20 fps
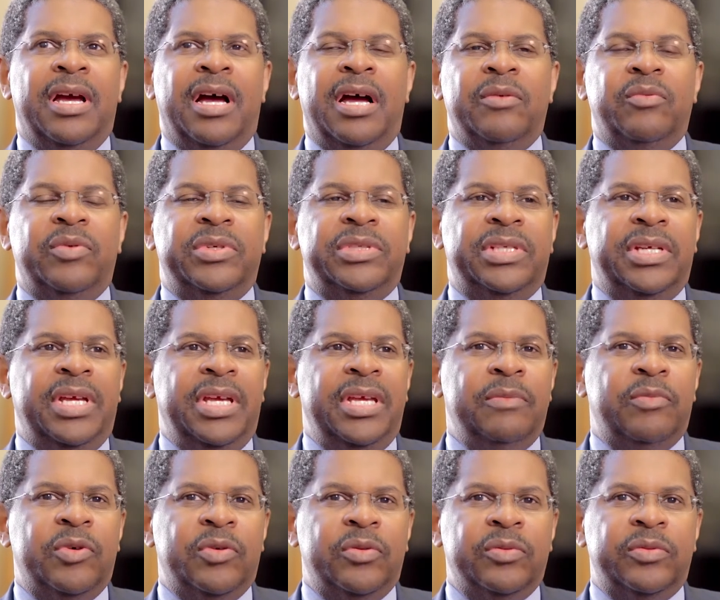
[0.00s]
I was
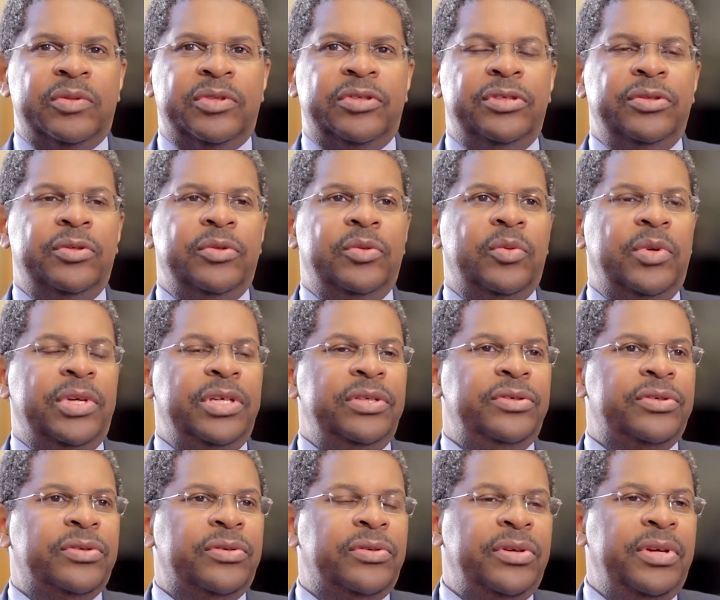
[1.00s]
able to
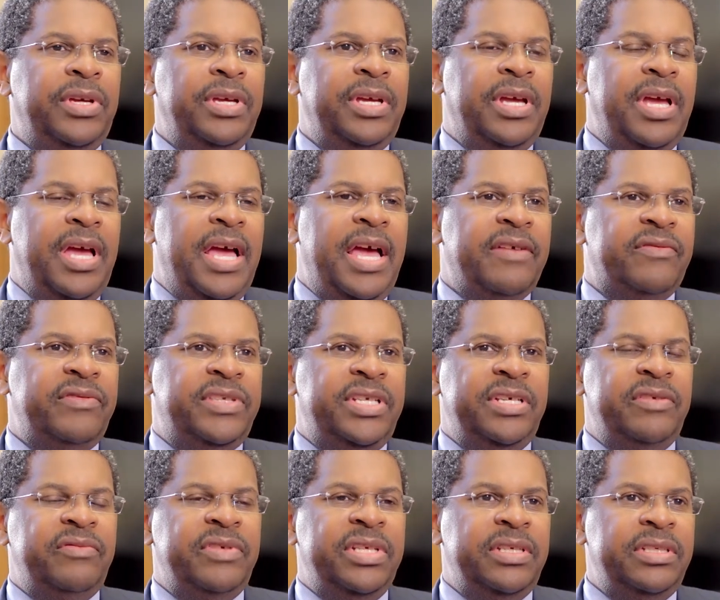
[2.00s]
enjoy
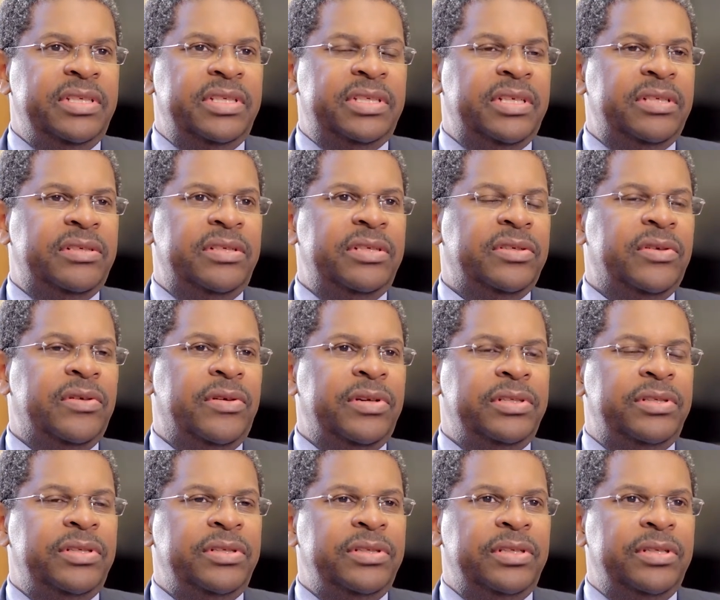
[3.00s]
activities such as
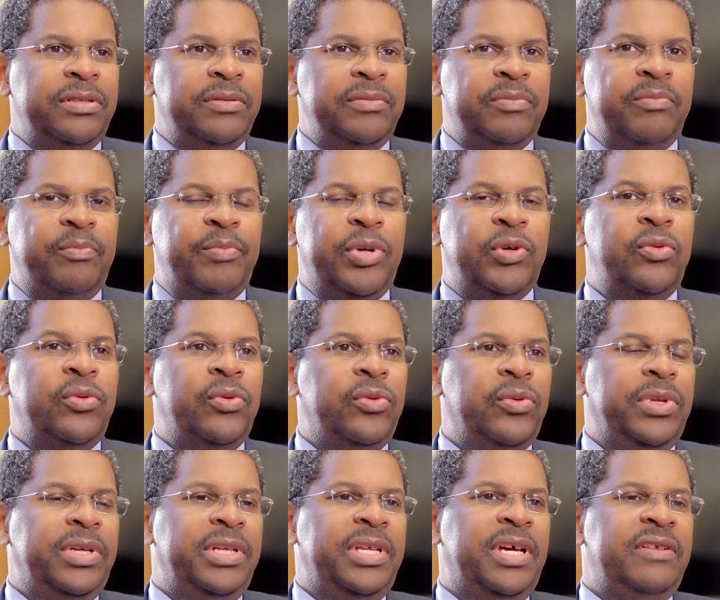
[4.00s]
going to the
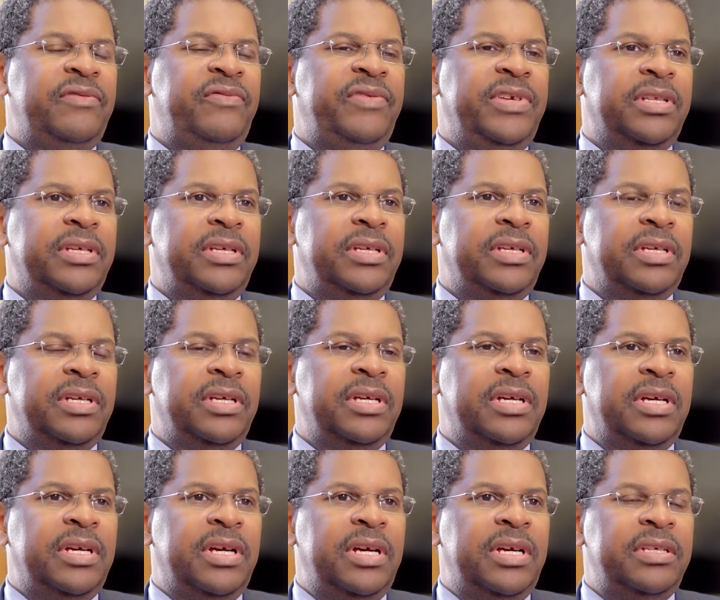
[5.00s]
pool and not feeling
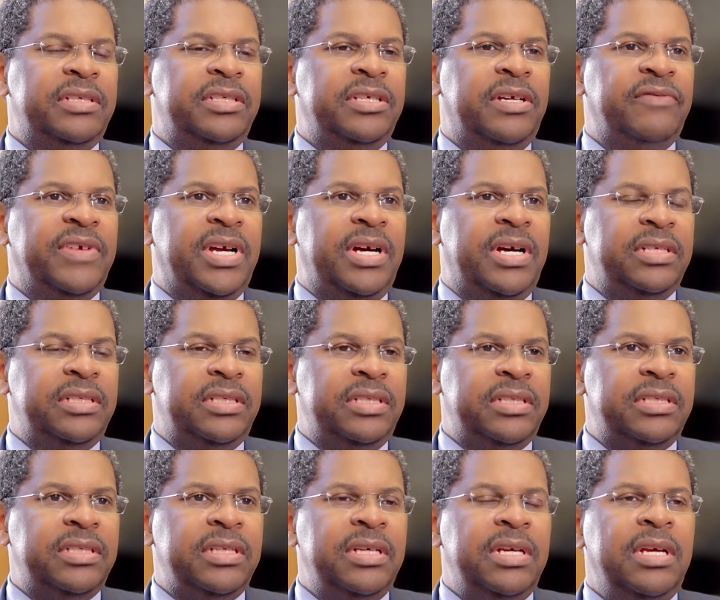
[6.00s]
uh,
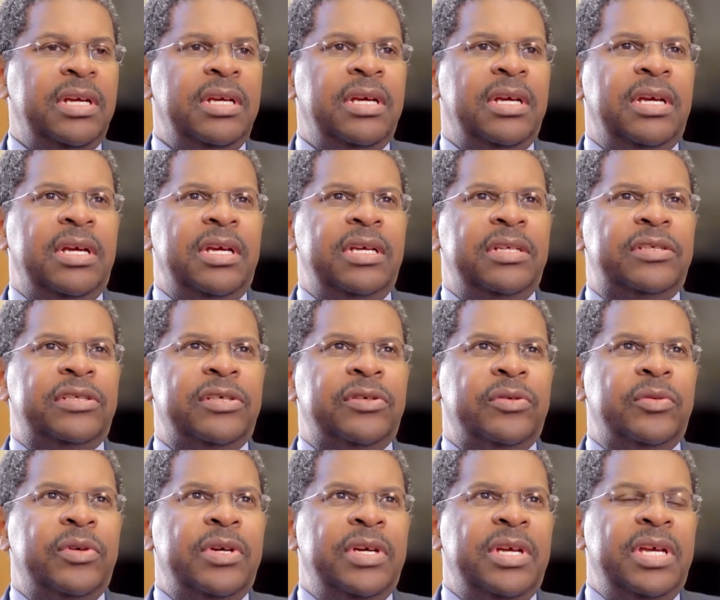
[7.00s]
self-conscious. And
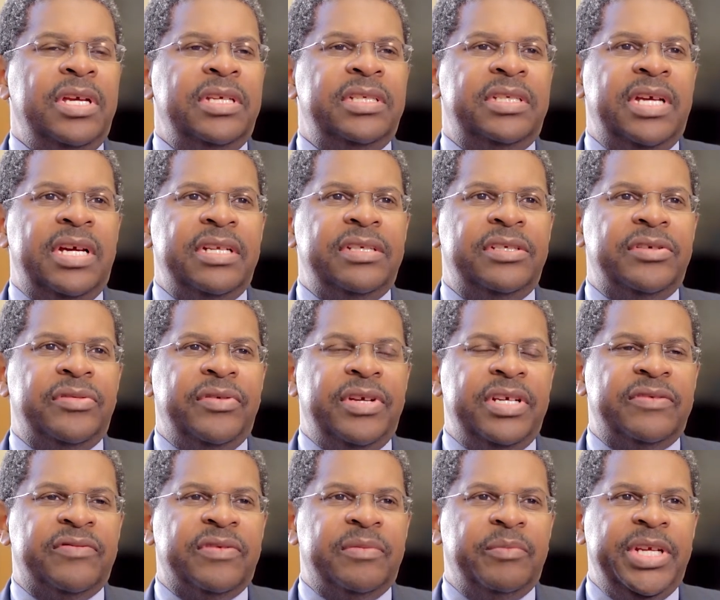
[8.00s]
so it's that
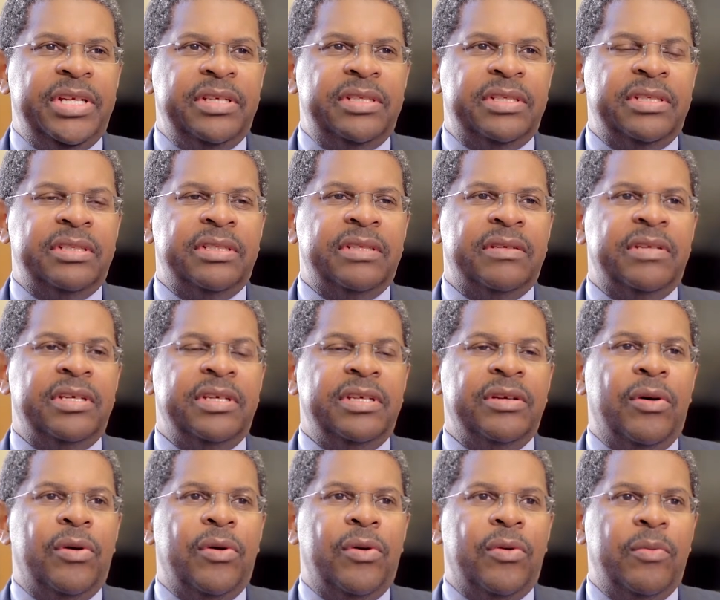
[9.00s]
transformation of the
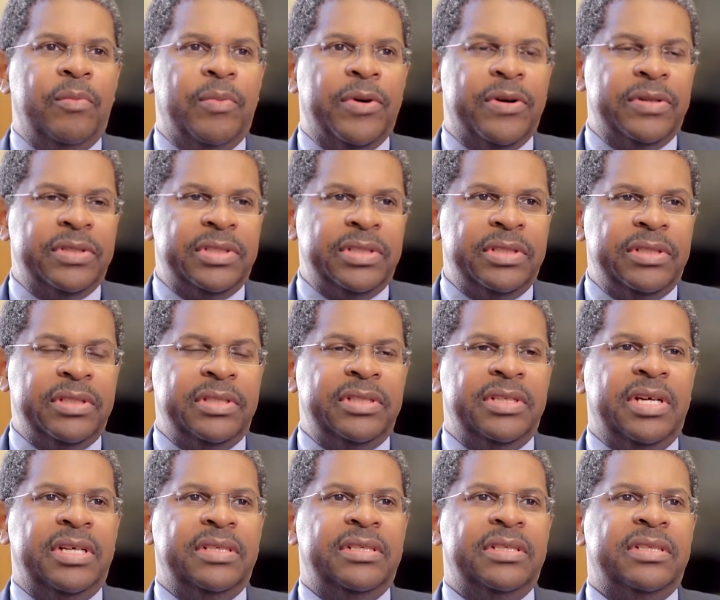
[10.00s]
whole person,
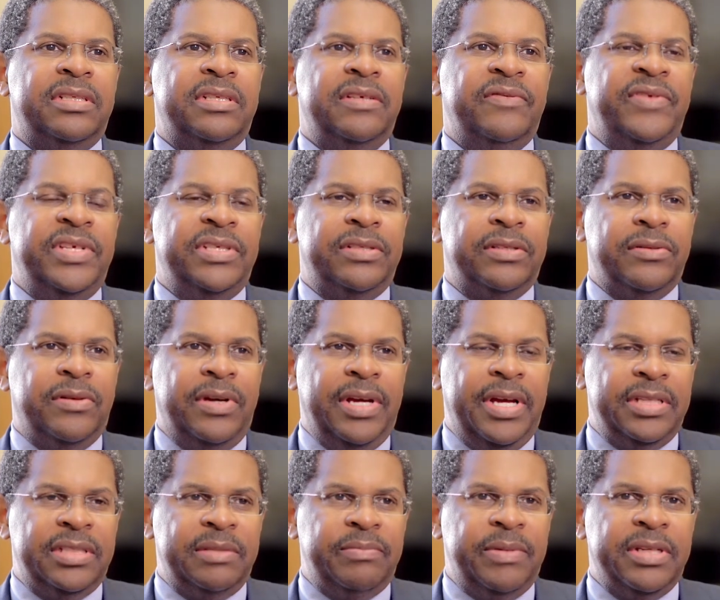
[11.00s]
not just the physical
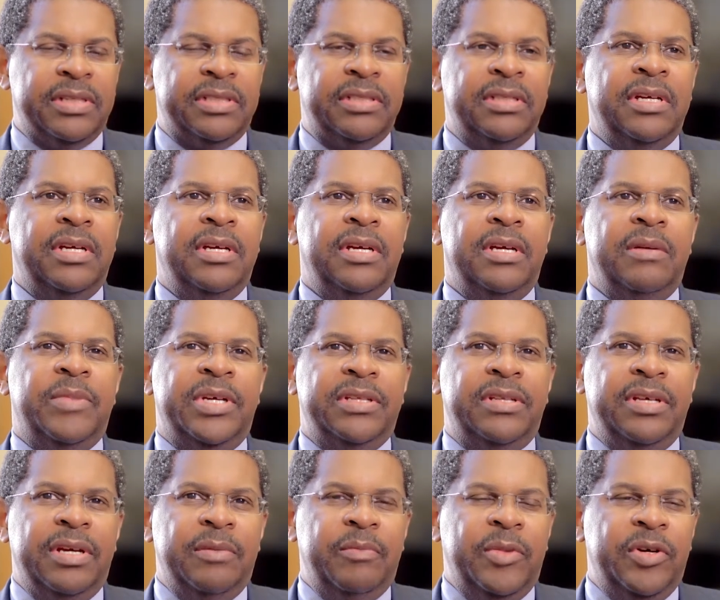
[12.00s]
aspects,
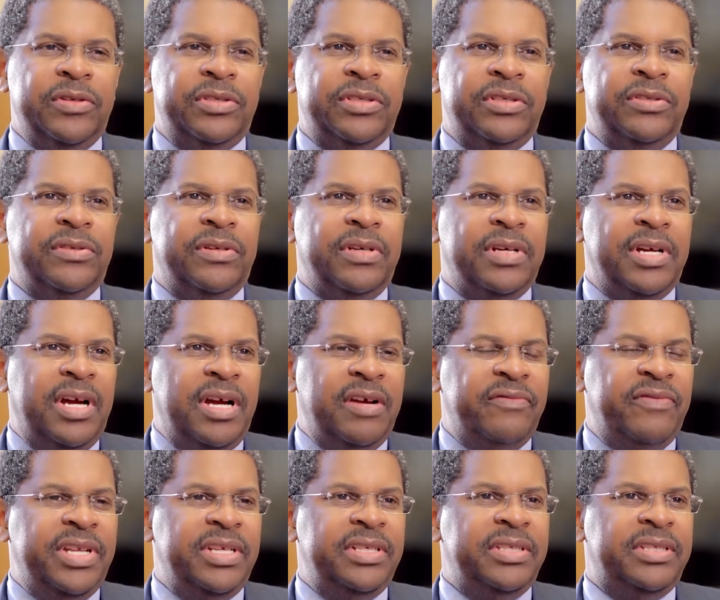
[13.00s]
but the emotional and
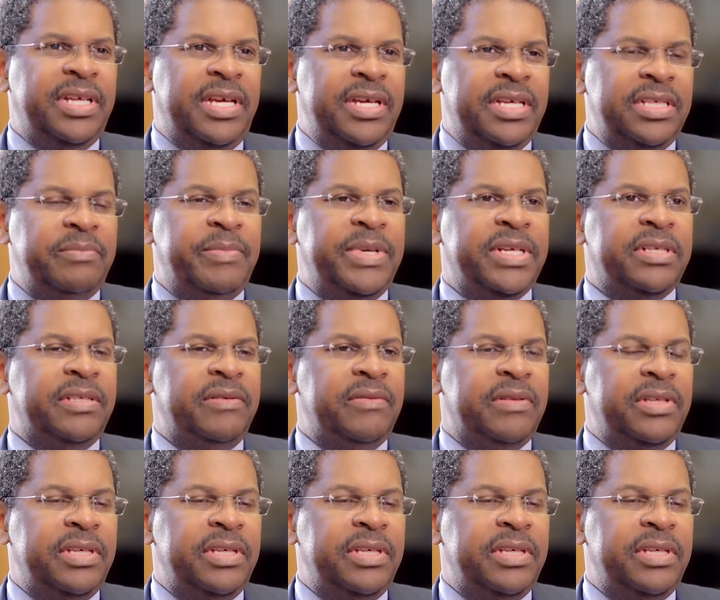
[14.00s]
confidence aspects of